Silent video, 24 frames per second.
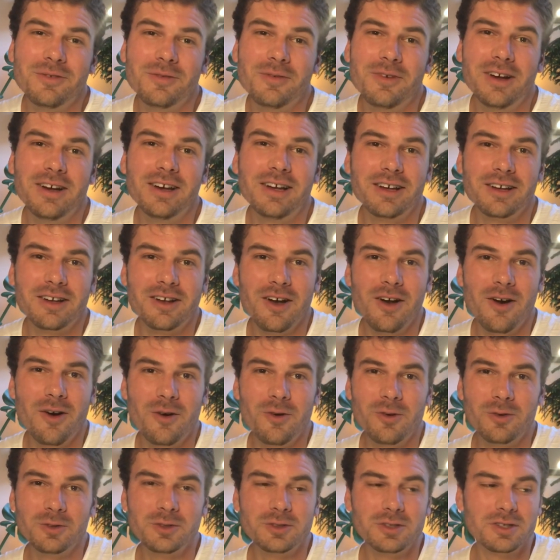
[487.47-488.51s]
when it
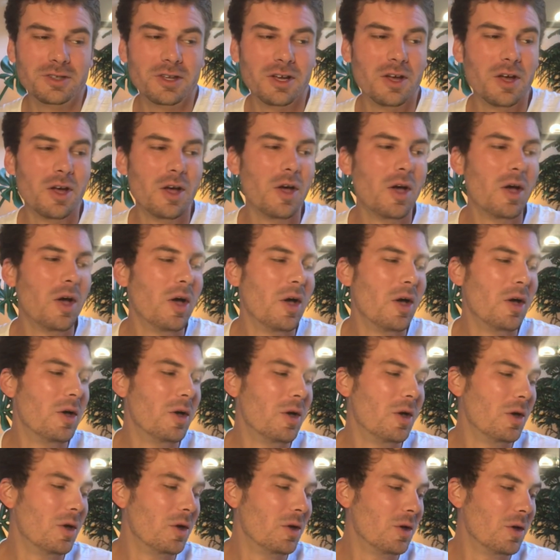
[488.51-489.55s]
goes.
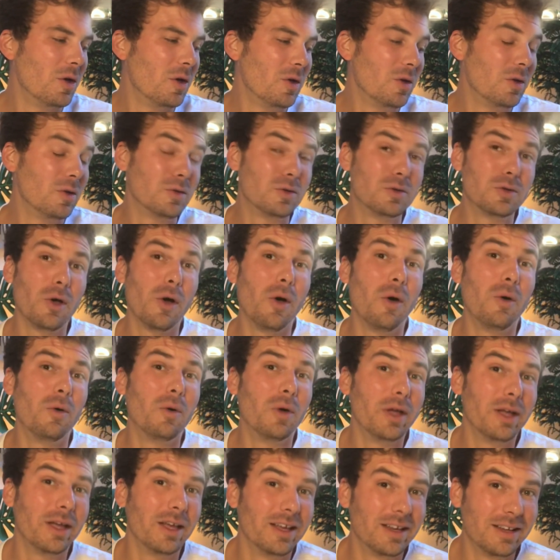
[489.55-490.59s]
So
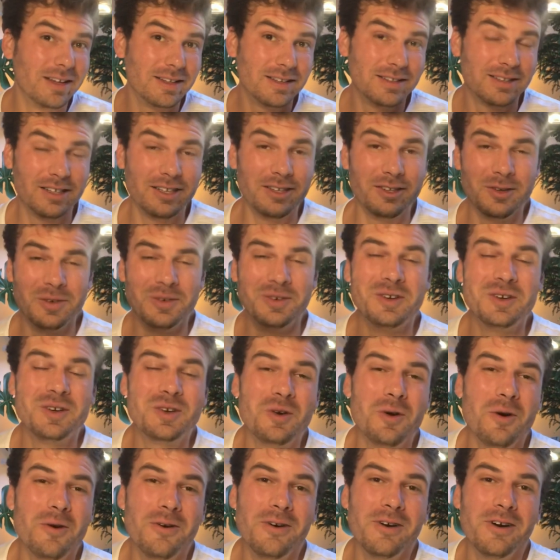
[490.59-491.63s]
it is a
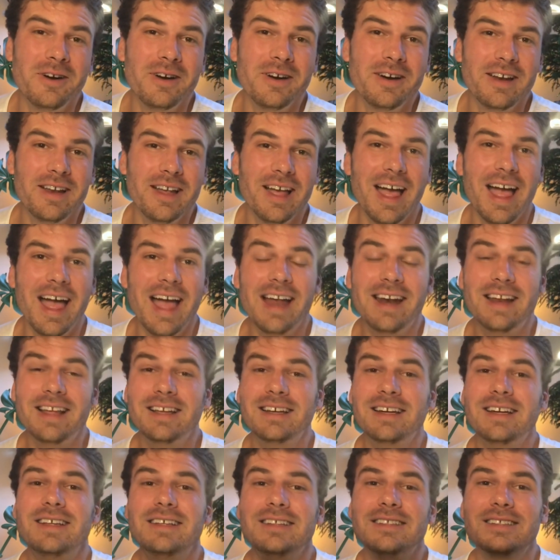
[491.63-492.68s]
unicorn and
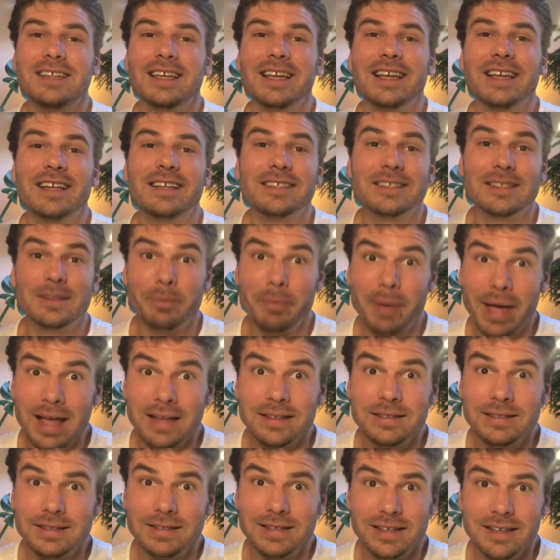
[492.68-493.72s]
it is
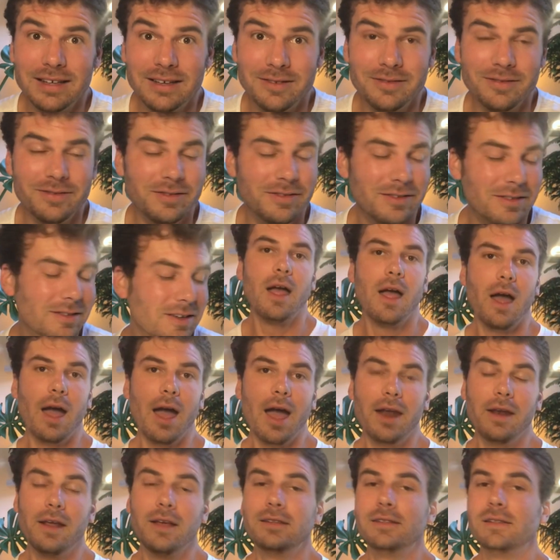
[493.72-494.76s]
expensive.
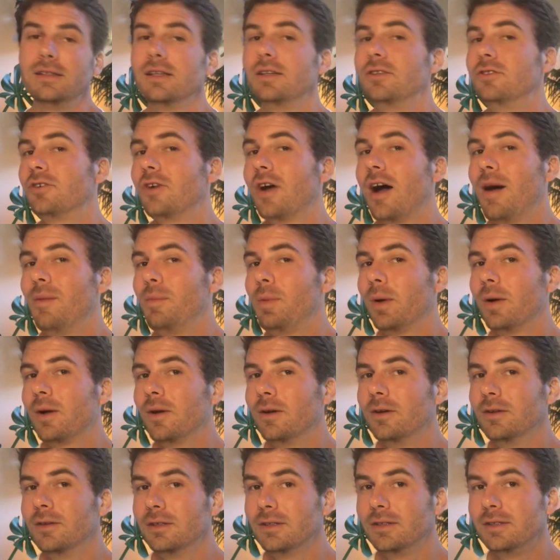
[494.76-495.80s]
NSC
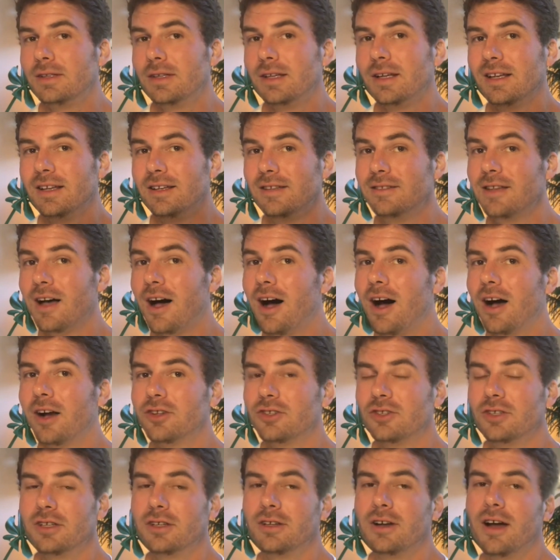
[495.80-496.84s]
Tropicals is
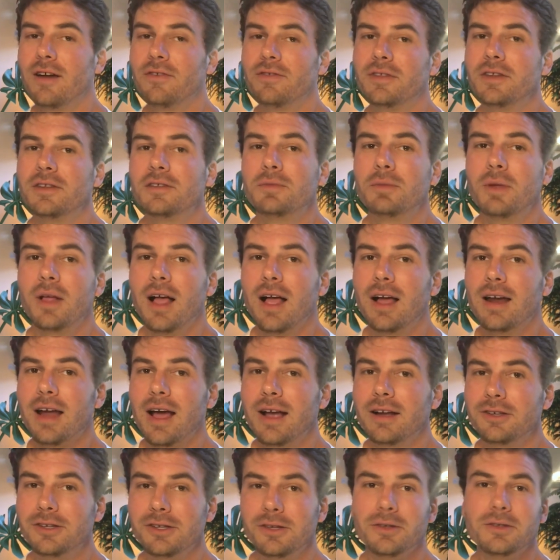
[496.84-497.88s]
auctioning off this plant.
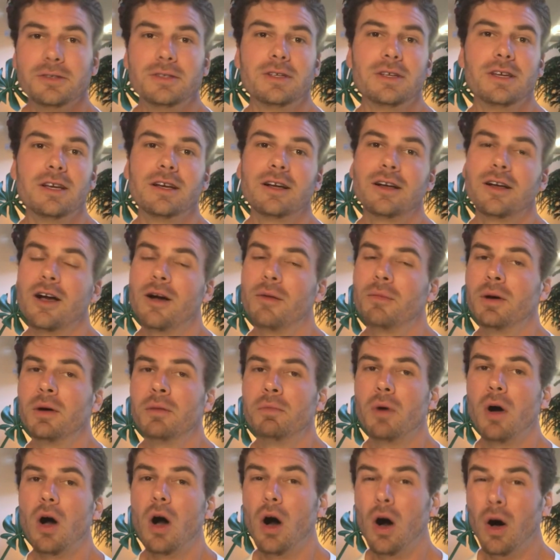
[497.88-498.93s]
I do see it come
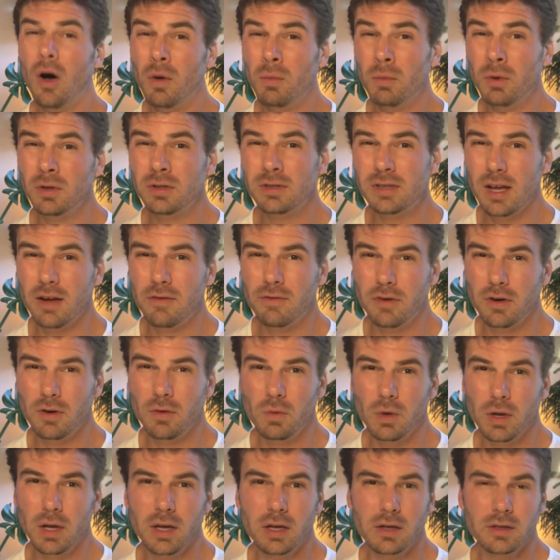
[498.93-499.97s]
up almost every
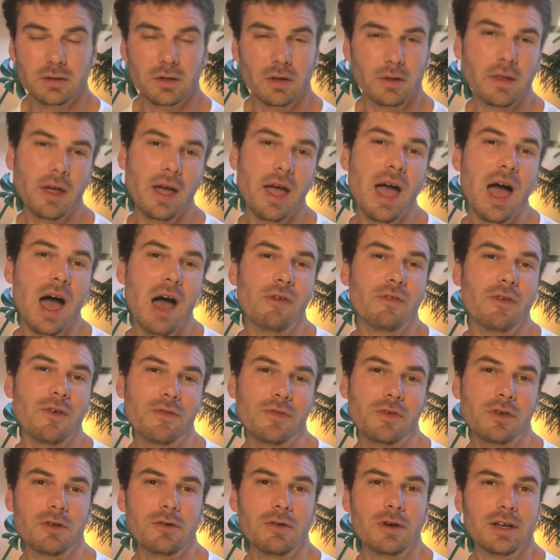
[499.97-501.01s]
week, so they have a
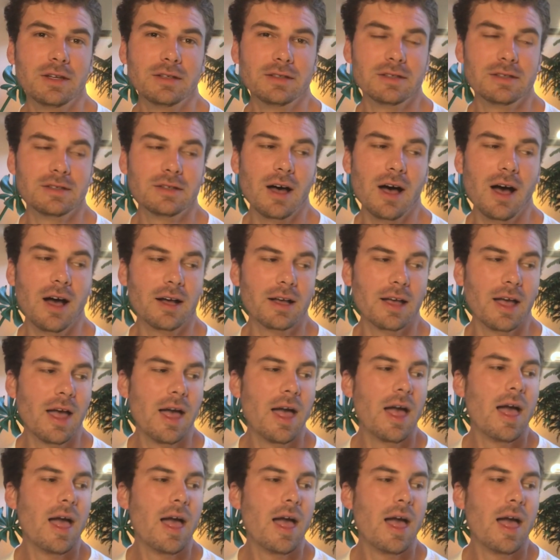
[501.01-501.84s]
few in stock.